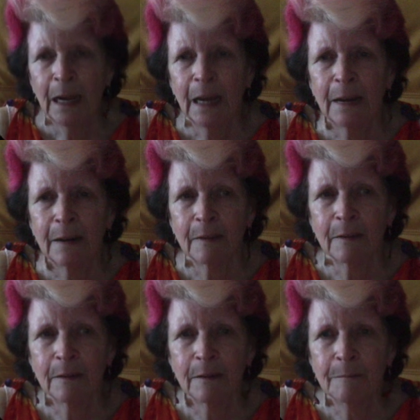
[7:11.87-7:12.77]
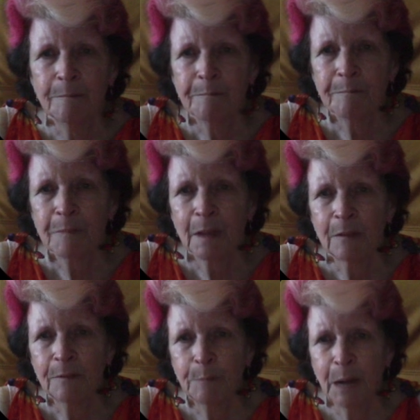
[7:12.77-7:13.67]
And the
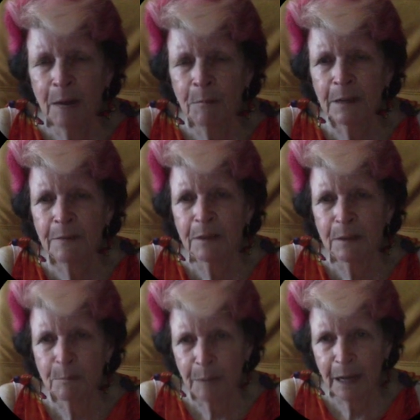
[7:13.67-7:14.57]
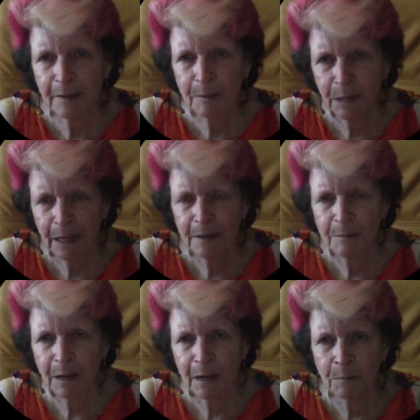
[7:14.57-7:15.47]
palm leaf at the back, the plaited
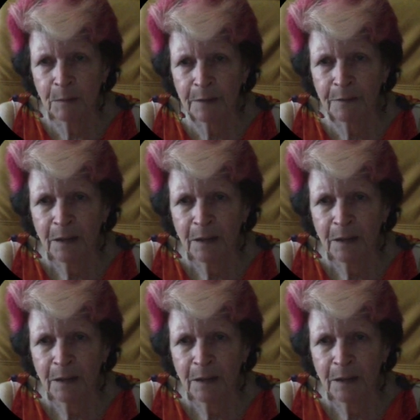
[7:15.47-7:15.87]
palm leaf,